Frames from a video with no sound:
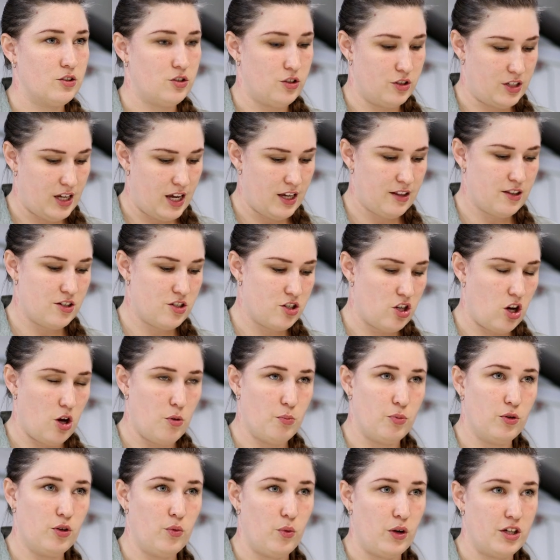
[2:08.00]
To take the
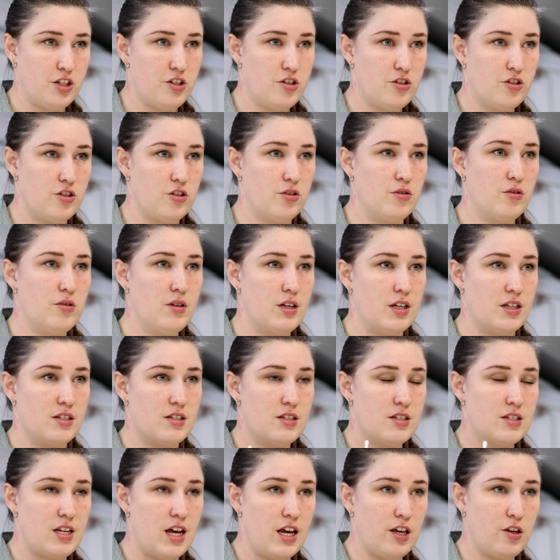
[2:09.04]
sample, what you do
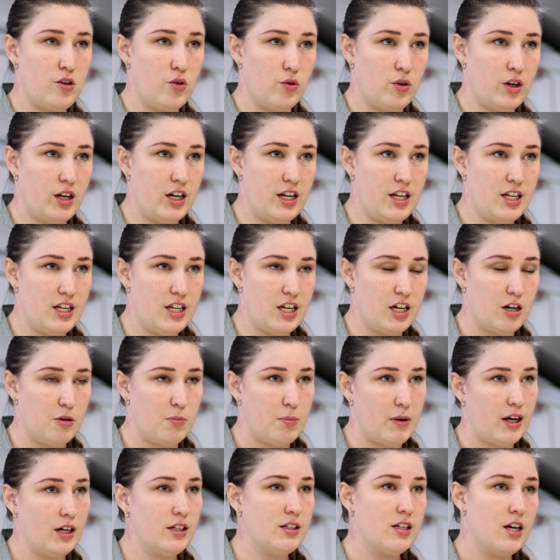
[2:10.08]
is take your clean
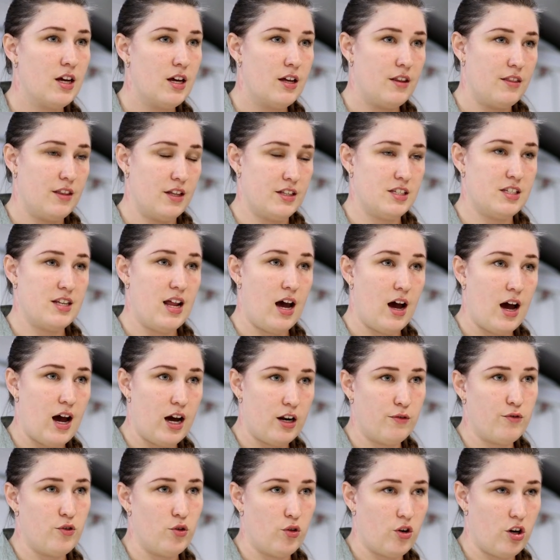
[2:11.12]
earbud that's now out
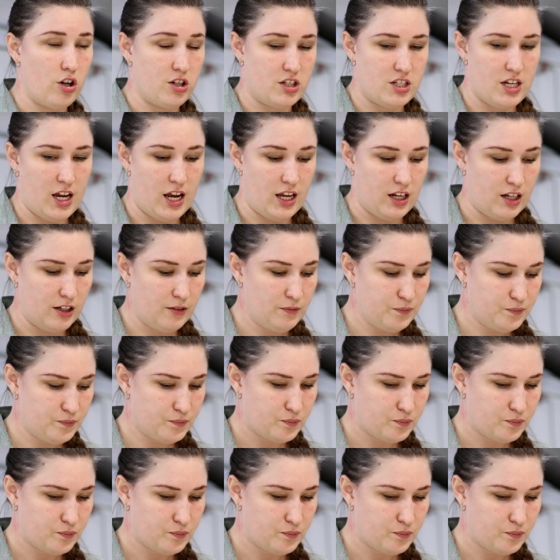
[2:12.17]
of your container,